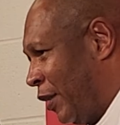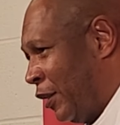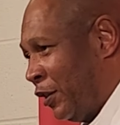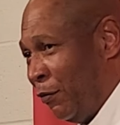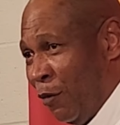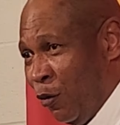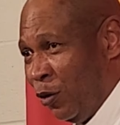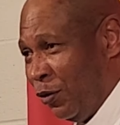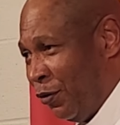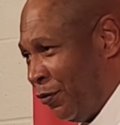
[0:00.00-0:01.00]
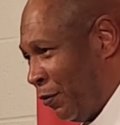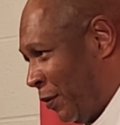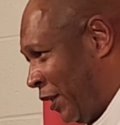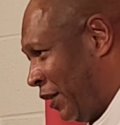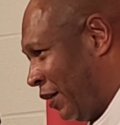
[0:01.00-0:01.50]
It's emotional for
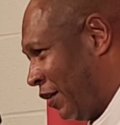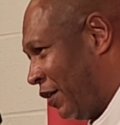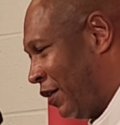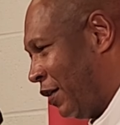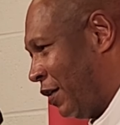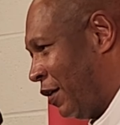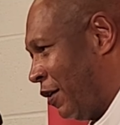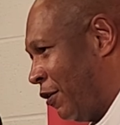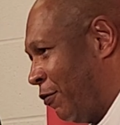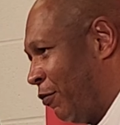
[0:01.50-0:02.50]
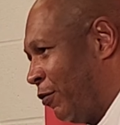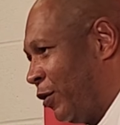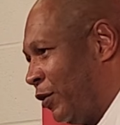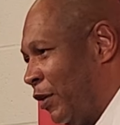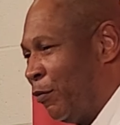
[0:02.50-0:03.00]
me,
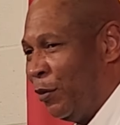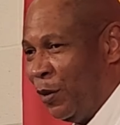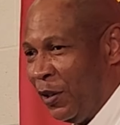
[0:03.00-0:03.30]
simply